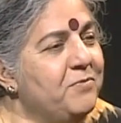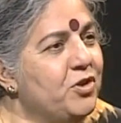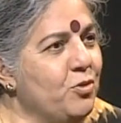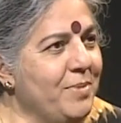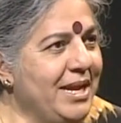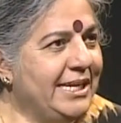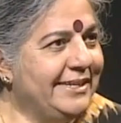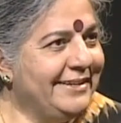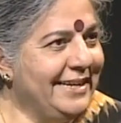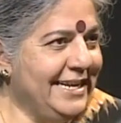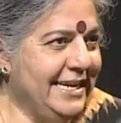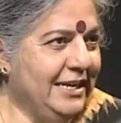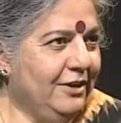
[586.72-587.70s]
You make it
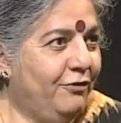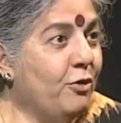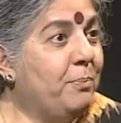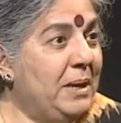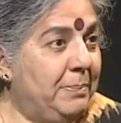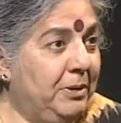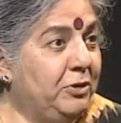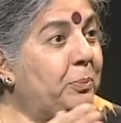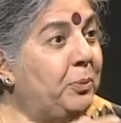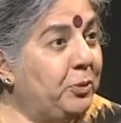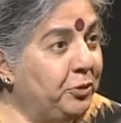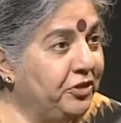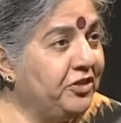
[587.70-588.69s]
illegal for people to
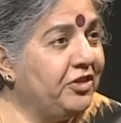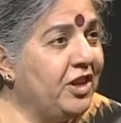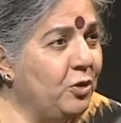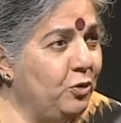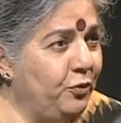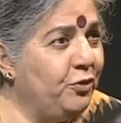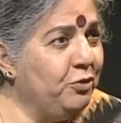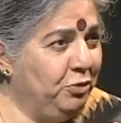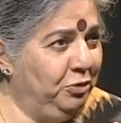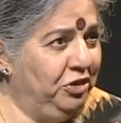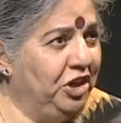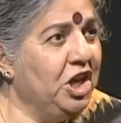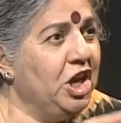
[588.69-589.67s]
process their own
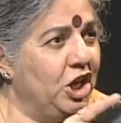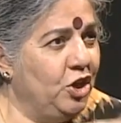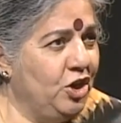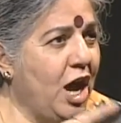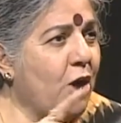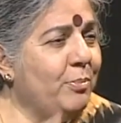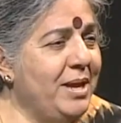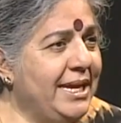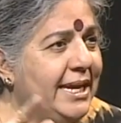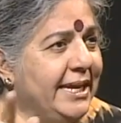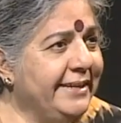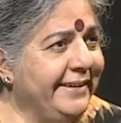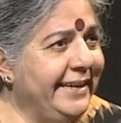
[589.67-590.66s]
food. You're now
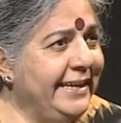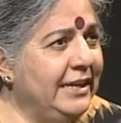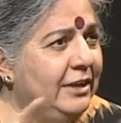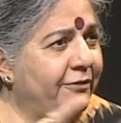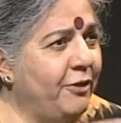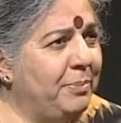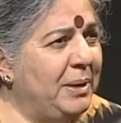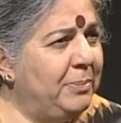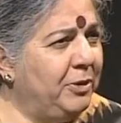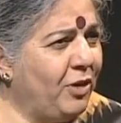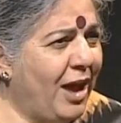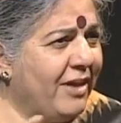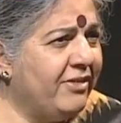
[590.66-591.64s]
making it illegal for
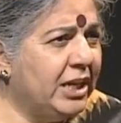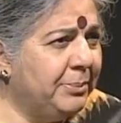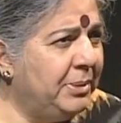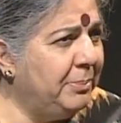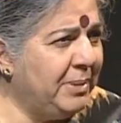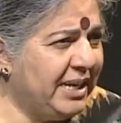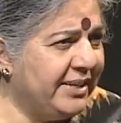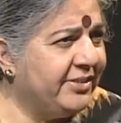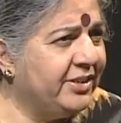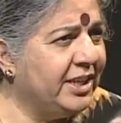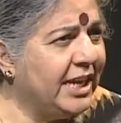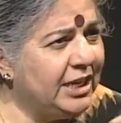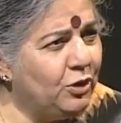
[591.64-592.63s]
people to have herbal
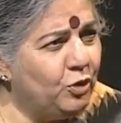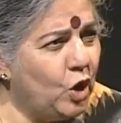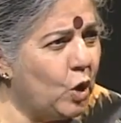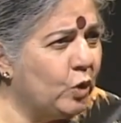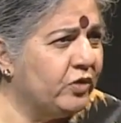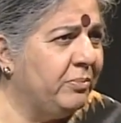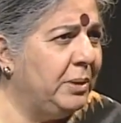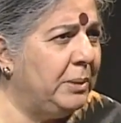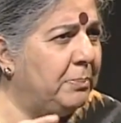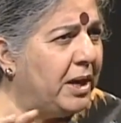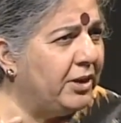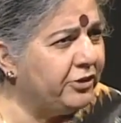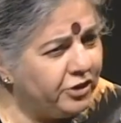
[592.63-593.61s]
medicine. I know laws have
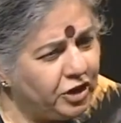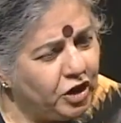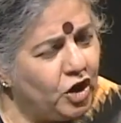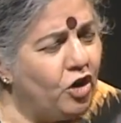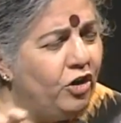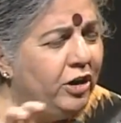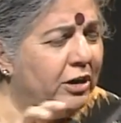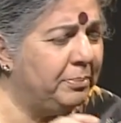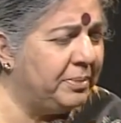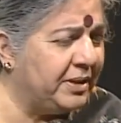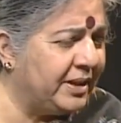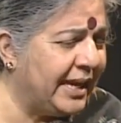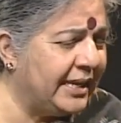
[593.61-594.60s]
been passed in
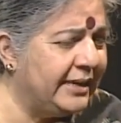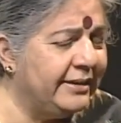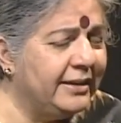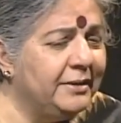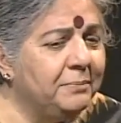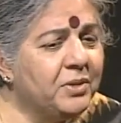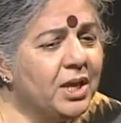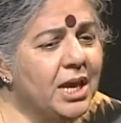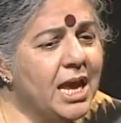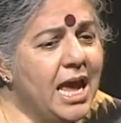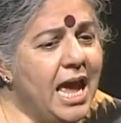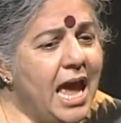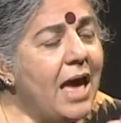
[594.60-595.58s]
Europe, in Canada.
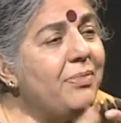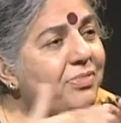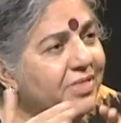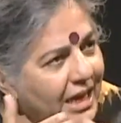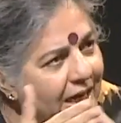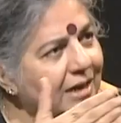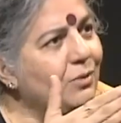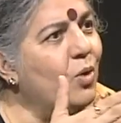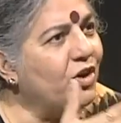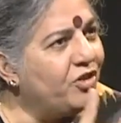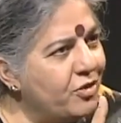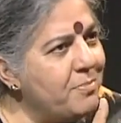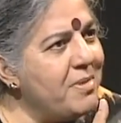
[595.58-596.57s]
And then
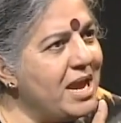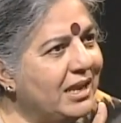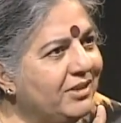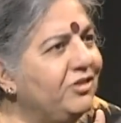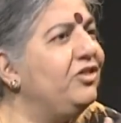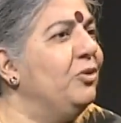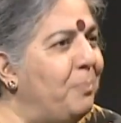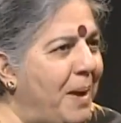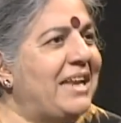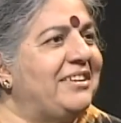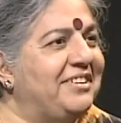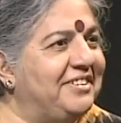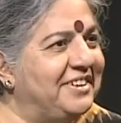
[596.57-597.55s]
what remains, you
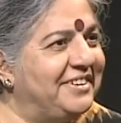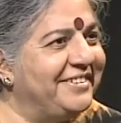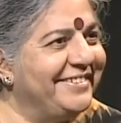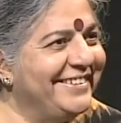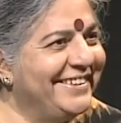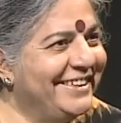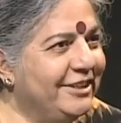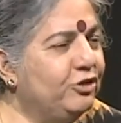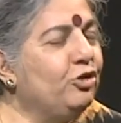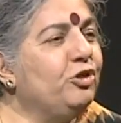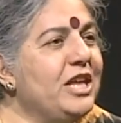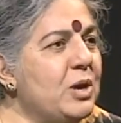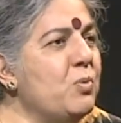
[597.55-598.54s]
patent it.
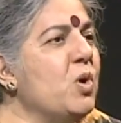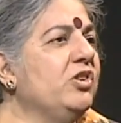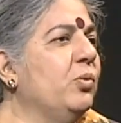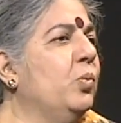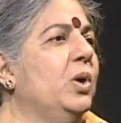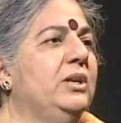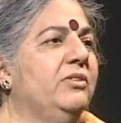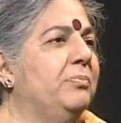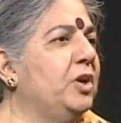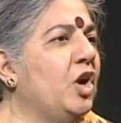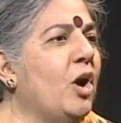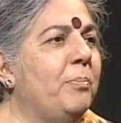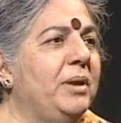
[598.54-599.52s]
So they want a world of
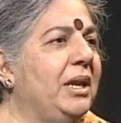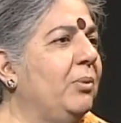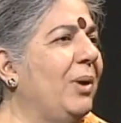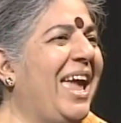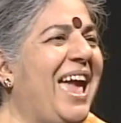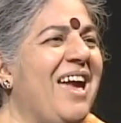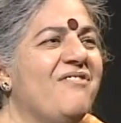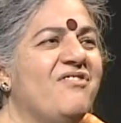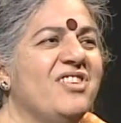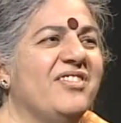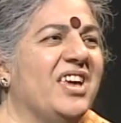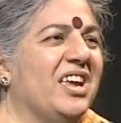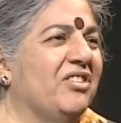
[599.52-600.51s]
monopoly where
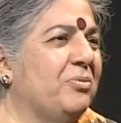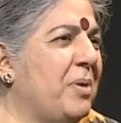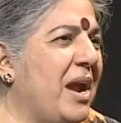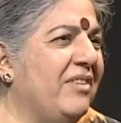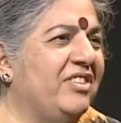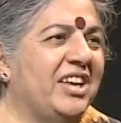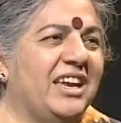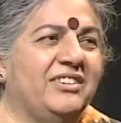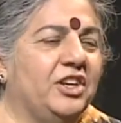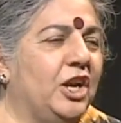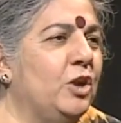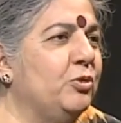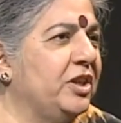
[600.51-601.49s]
everything is
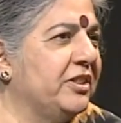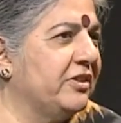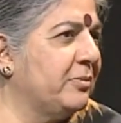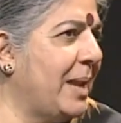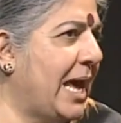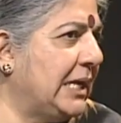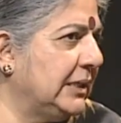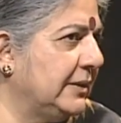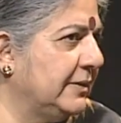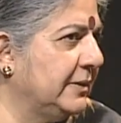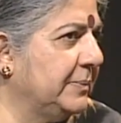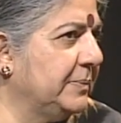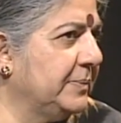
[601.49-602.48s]
privatized, including this
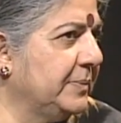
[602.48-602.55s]
planet.